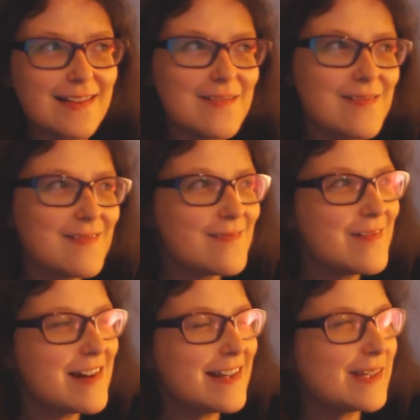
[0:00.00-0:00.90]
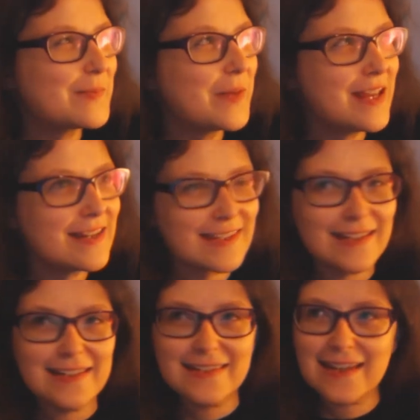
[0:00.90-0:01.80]
"We're in
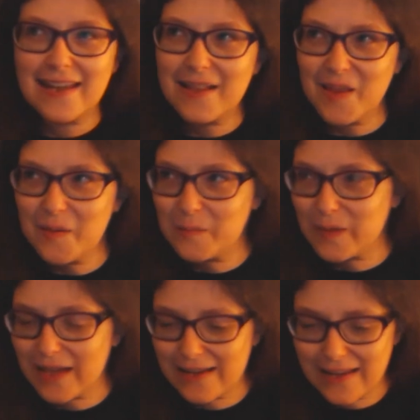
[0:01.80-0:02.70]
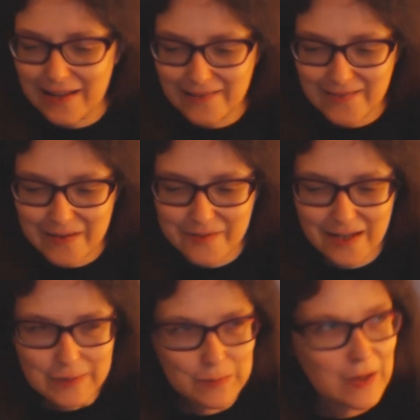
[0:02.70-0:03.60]
space as alien planet," and Graham
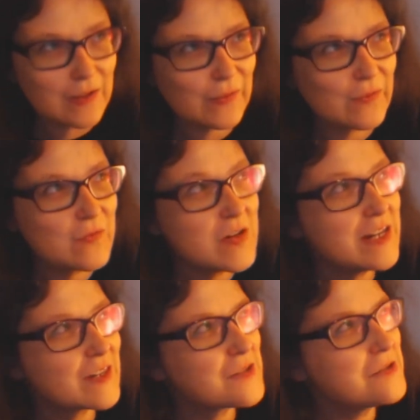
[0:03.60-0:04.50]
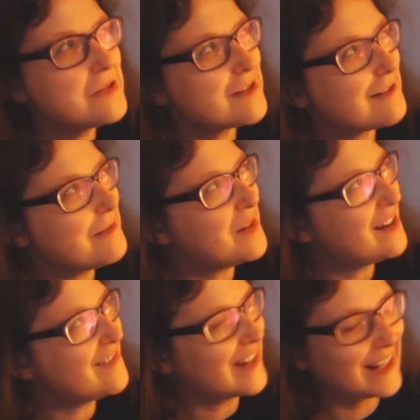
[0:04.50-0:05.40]
says, "Well, the three suns are a
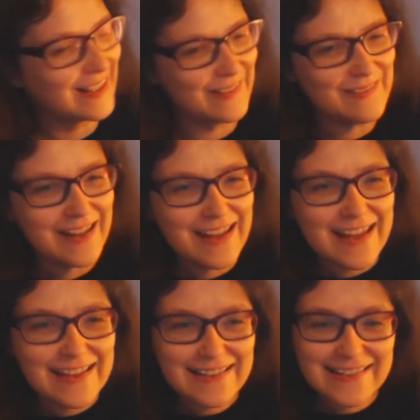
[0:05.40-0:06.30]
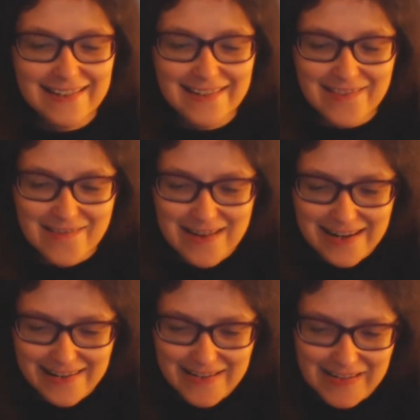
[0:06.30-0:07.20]
bit of a clue, because there's
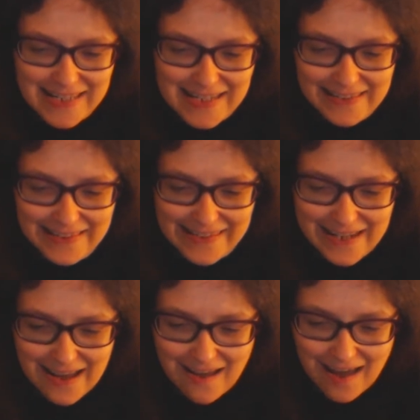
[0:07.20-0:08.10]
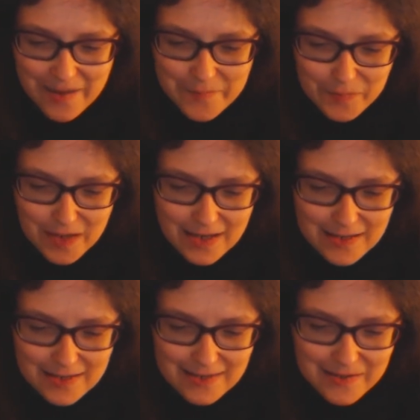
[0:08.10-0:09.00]
3 suns in the sky."
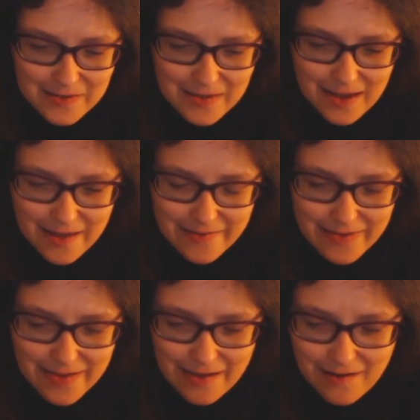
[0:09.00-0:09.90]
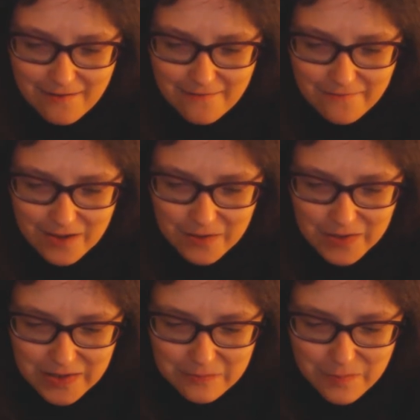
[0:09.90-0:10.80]
And so they are
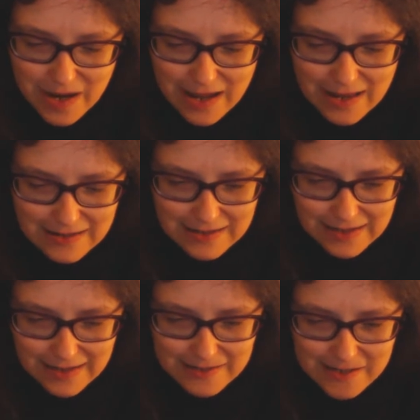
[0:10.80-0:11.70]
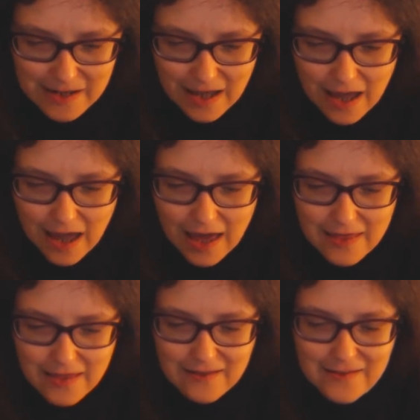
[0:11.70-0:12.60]
following the pilot lady,
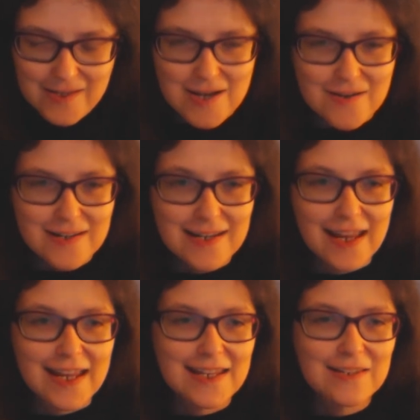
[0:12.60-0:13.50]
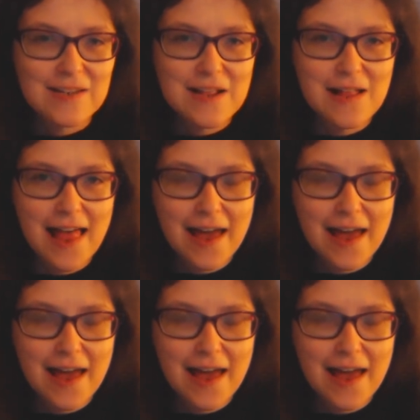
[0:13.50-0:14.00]
and then the Doctor is